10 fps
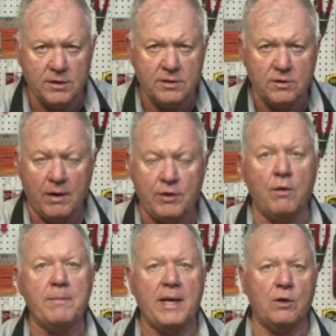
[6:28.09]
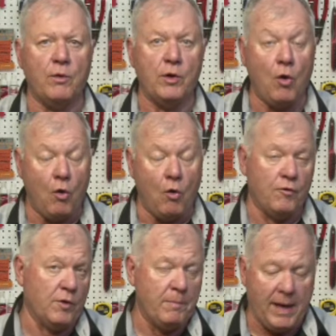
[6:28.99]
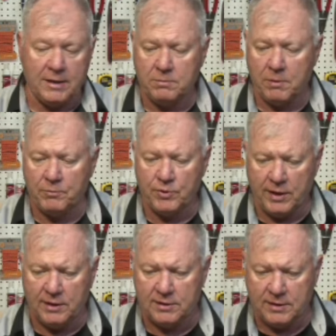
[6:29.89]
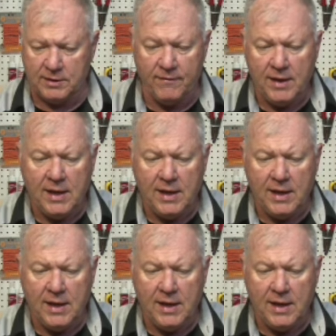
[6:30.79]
so I know I'm not going over the maximum trailer stuff.